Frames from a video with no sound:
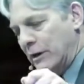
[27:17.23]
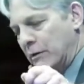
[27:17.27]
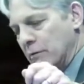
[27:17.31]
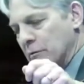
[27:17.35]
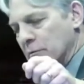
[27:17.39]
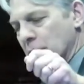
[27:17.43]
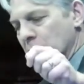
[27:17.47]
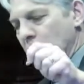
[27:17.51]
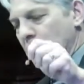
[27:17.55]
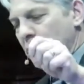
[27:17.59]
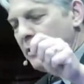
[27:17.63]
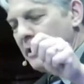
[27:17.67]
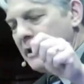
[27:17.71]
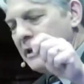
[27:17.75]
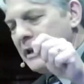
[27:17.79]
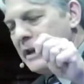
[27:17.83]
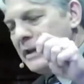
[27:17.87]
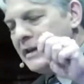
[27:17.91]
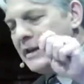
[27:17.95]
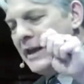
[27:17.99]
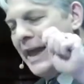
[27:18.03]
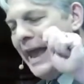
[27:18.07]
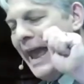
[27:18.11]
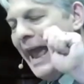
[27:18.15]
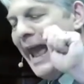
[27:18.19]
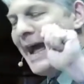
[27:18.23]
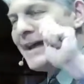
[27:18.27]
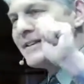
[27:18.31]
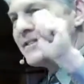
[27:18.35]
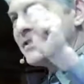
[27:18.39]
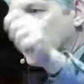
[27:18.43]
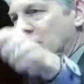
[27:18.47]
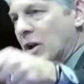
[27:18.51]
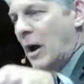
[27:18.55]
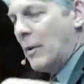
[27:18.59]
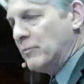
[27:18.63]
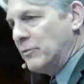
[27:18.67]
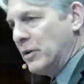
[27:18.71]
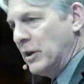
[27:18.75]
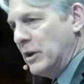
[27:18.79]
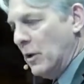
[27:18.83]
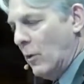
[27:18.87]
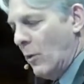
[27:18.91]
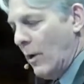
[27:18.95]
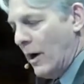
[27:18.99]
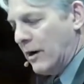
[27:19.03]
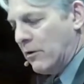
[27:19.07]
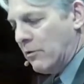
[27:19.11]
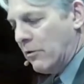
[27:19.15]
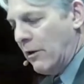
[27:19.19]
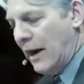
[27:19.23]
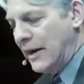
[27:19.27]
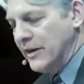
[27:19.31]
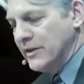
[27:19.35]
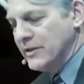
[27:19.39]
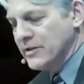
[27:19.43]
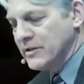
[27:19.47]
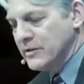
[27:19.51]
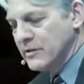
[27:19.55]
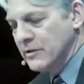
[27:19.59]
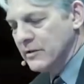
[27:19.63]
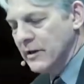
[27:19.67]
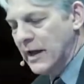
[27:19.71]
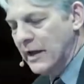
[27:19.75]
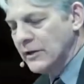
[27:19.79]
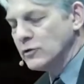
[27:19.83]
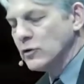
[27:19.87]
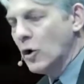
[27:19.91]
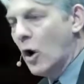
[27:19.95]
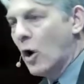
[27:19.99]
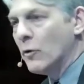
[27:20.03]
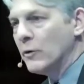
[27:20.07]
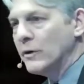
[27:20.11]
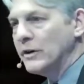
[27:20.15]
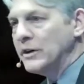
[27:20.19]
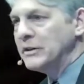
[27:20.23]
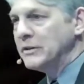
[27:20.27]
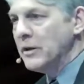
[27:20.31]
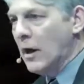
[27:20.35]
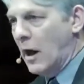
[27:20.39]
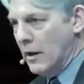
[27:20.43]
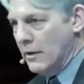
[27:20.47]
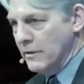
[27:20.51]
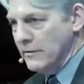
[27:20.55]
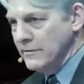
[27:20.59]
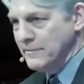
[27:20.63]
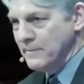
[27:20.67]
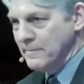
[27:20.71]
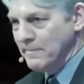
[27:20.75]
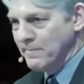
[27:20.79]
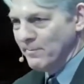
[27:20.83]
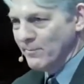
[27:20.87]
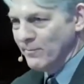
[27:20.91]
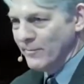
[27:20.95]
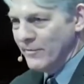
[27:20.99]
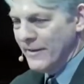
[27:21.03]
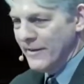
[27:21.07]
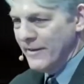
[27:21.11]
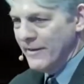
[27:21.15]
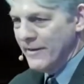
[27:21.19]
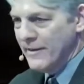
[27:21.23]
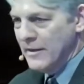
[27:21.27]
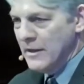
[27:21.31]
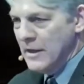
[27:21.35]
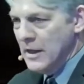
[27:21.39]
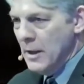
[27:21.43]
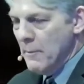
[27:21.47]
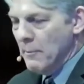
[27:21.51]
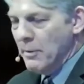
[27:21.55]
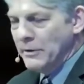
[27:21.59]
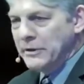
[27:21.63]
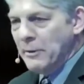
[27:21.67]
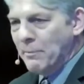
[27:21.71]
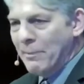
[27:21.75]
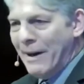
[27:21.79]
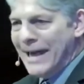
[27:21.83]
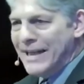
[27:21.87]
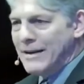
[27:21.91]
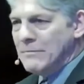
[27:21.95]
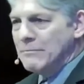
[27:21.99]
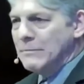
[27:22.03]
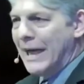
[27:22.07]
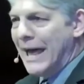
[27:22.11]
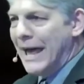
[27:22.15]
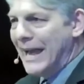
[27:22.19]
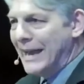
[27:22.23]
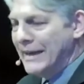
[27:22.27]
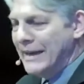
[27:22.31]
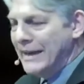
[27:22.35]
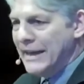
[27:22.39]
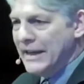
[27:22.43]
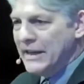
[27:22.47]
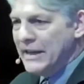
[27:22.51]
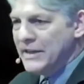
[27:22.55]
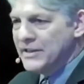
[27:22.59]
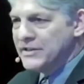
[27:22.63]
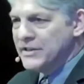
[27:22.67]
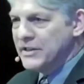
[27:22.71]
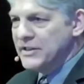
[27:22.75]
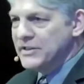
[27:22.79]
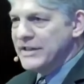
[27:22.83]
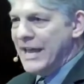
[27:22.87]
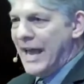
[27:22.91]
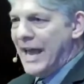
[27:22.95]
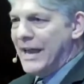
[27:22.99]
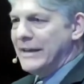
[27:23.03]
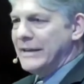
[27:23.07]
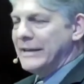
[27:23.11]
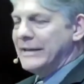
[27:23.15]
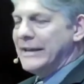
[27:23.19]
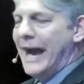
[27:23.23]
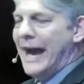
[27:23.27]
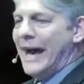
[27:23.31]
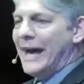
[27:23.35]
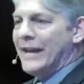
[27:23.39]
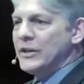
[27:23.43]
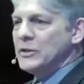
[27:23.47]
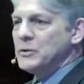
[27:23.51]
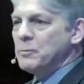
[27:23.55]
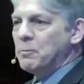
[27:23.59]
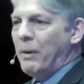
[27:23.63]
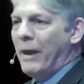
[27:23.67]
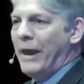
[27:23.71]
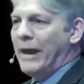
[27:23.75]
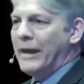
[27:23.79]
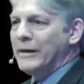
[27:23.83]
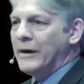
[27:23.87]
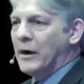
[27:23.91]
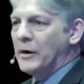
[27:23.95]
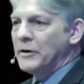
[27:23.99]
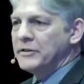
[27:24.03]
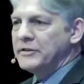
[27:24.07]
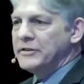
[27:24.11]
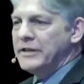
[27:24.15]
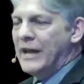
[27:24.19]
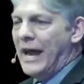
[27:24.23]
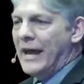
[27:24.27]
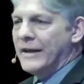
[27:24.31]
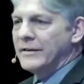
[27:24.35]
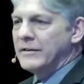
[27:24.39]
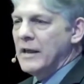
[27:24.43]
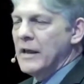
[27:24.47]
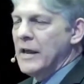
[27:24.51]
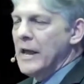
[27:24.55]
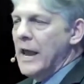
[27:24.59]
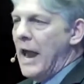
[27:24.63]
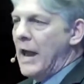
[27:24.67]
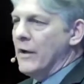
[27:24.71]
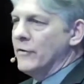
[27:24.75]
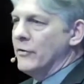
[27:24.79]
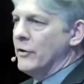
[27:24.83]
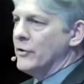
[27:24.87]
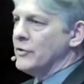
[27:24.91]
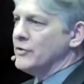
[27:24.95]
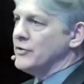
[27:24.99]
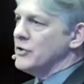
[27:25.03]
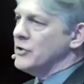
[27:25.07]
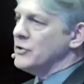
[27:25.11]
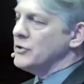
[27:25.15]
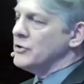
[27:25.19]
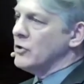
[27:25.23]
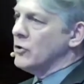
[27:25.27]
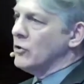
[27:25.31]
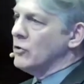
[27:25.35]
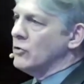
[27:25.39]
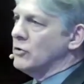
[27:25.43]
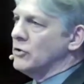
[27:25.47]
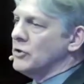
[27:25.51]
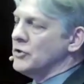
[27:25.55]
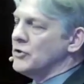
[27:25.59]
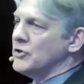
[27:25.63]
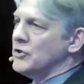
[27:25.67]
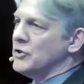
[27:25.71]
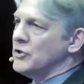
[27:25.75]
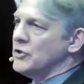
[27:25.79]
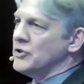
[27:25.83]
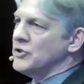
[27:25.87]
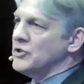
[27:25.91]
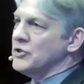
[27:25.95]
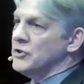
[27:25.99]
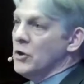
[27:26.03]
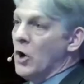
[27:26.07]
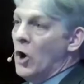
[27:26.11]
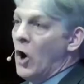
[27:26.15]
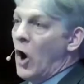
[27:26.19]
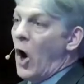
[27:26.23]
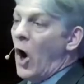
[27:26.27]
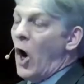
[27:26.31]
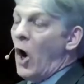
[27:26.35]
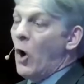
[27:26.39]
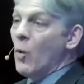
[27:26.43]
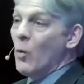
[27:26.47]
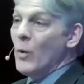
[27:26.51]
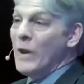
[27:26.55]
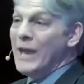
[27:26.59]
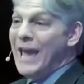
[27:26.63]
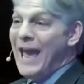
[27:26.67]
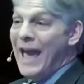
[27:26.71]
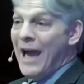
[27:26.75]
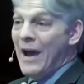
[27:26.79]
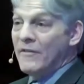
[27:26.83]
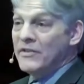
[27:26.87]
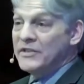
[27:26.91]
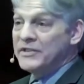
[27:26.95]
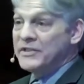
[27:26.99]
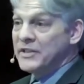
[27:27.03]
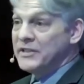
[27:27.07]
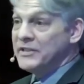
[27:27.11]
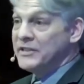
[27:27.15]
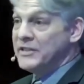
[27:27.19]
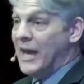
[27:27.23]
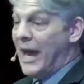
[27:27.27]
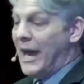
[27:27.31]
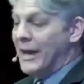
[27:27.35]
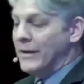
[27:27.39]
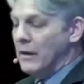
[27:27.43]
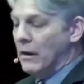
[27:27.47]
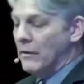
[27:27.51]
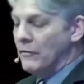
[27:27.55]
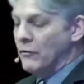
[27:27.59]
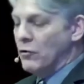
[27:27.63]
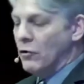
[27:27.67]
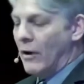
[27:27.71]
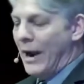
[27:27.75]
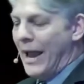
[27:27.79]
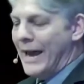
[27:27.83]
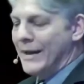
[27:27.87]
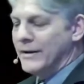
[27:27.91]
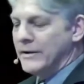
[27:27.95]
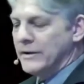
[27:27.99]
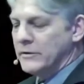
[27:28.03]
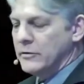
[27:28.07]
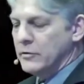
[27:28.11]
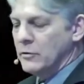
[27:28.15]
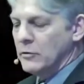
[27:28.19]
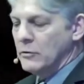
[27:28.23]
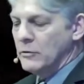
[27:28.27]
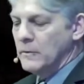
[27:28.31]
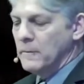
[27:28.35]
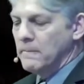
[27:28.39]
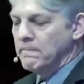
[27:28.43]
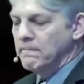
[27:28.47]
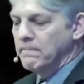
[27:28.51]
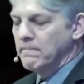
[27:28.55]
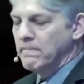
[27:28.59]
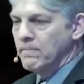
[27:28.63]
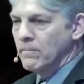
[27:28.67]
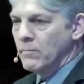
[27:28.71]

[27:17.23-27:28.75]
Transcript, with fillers: We, we need to add something to what Christ has already done. But the bottom line is, is that God has paid our debt, and there's this, this, this all we have is a debt of gratitude.